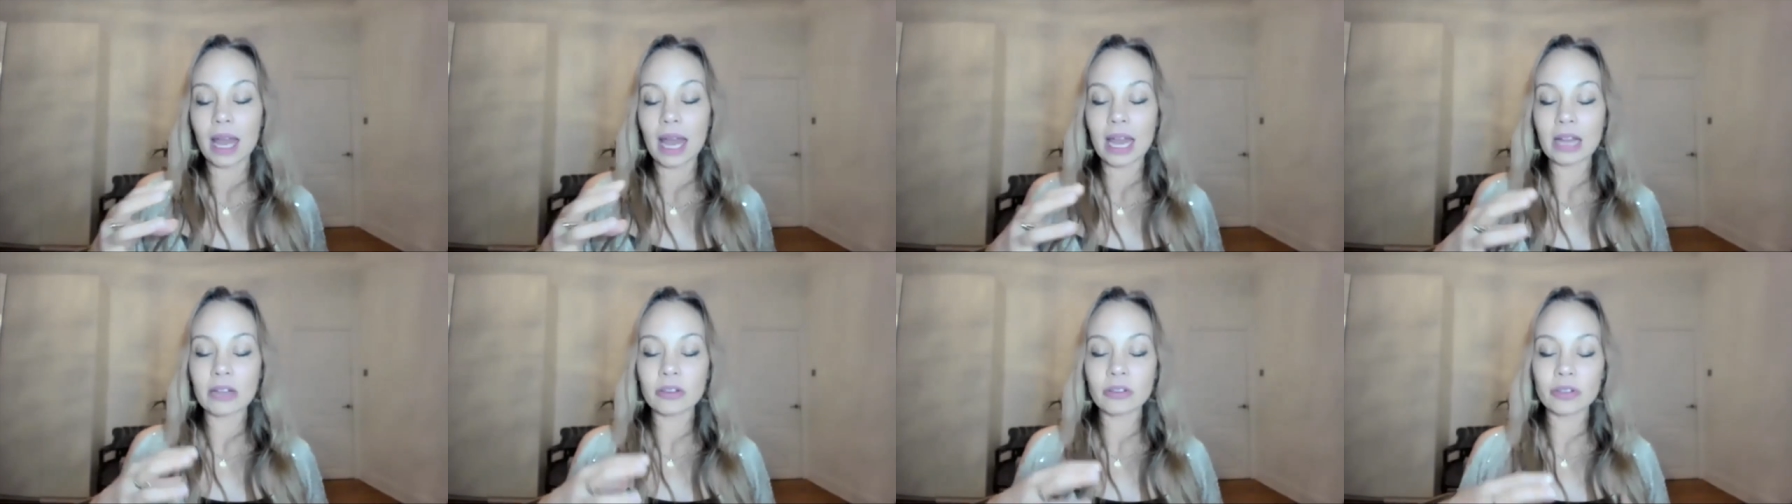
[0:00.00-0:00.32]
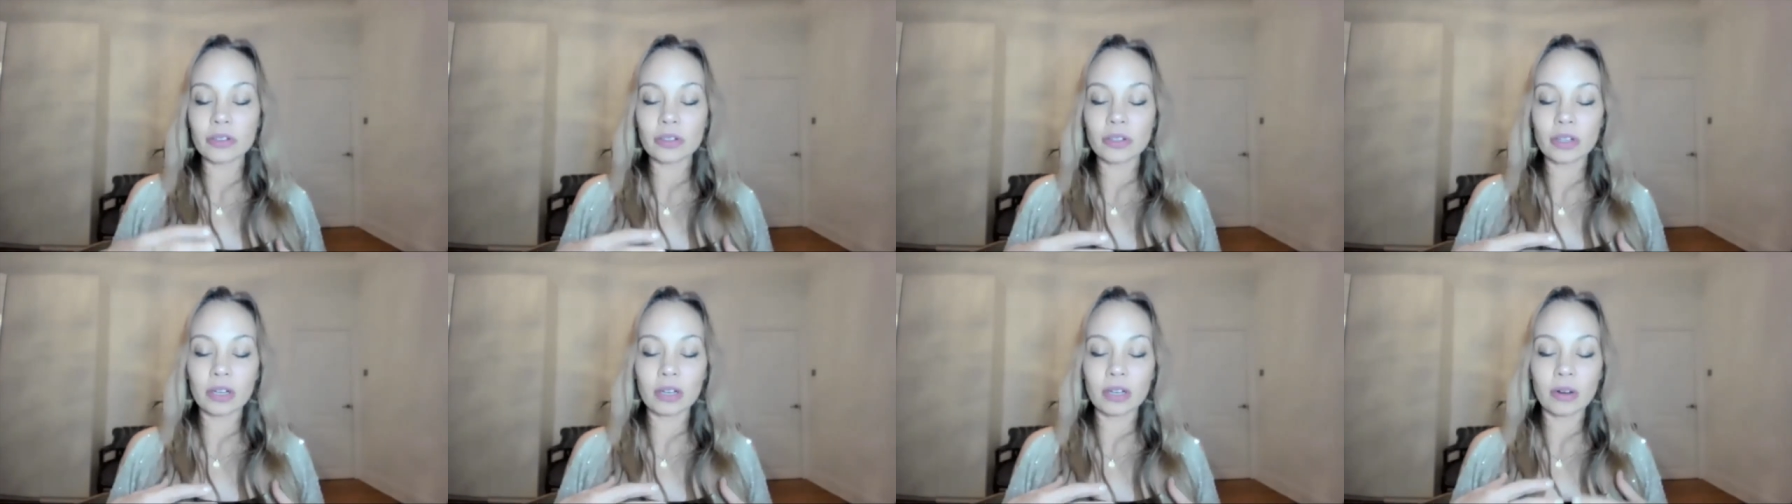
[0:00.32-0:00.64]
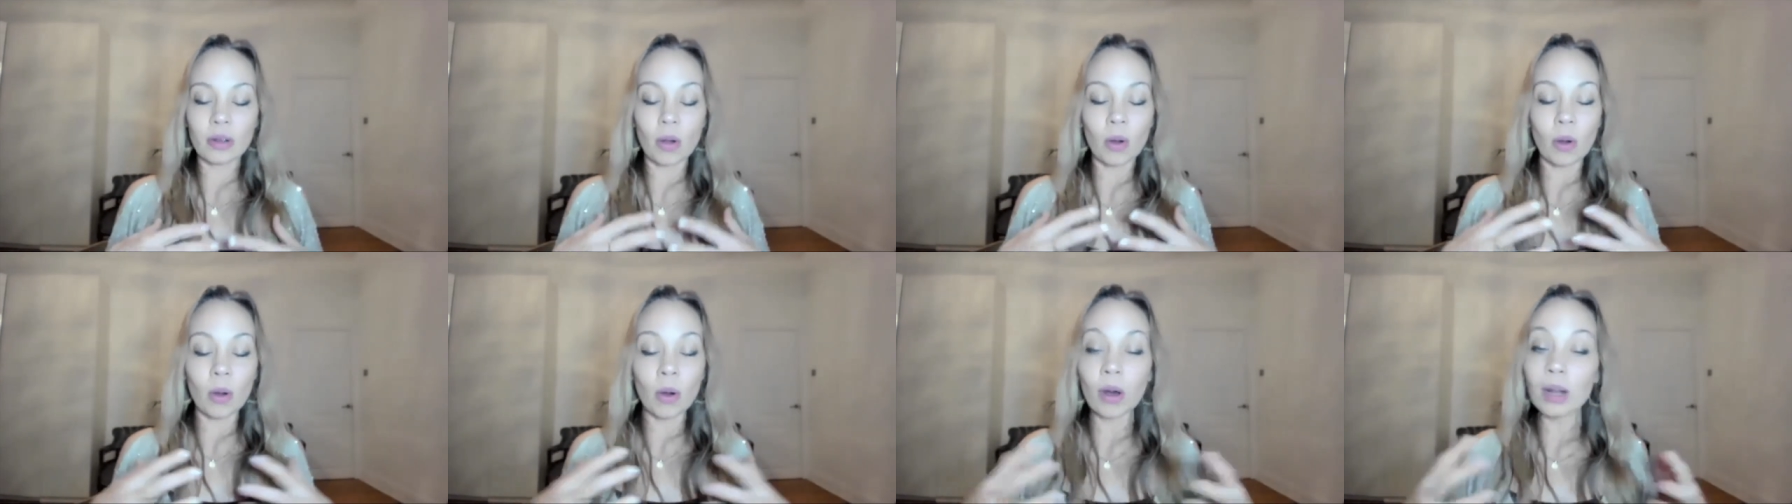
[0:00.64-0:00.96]
And so
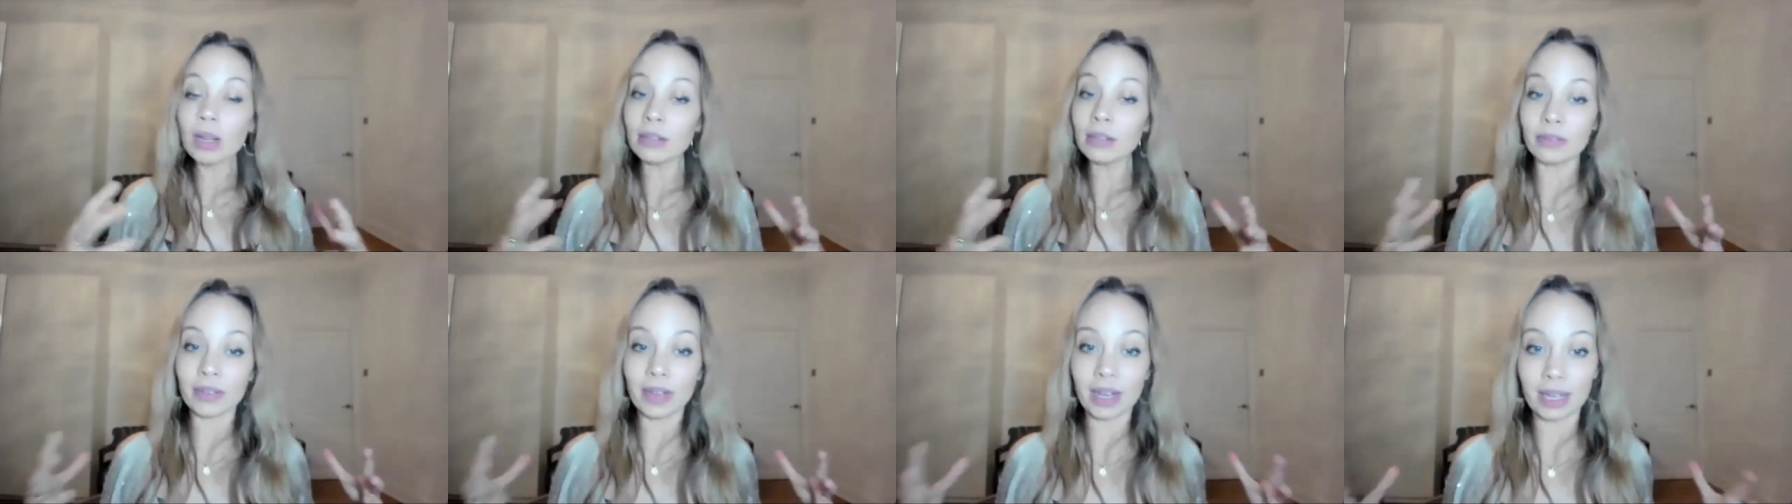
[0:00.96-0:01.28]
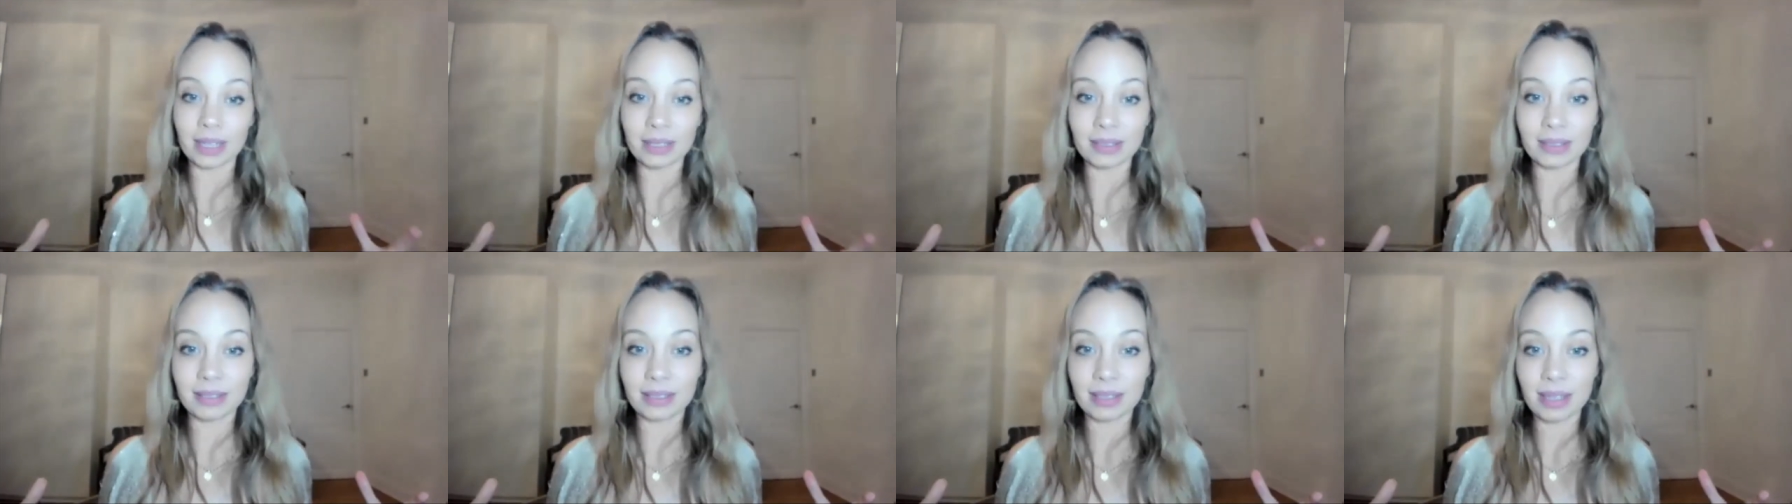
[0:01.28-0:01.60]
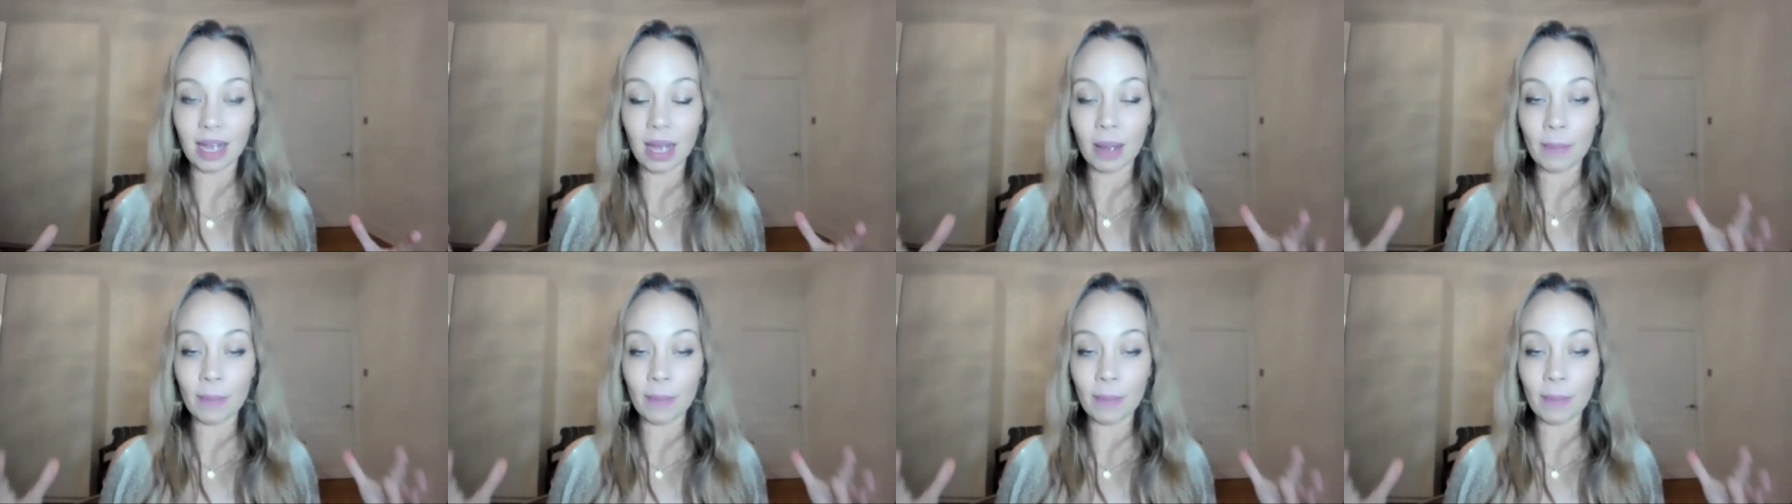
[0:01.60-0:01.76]
all of us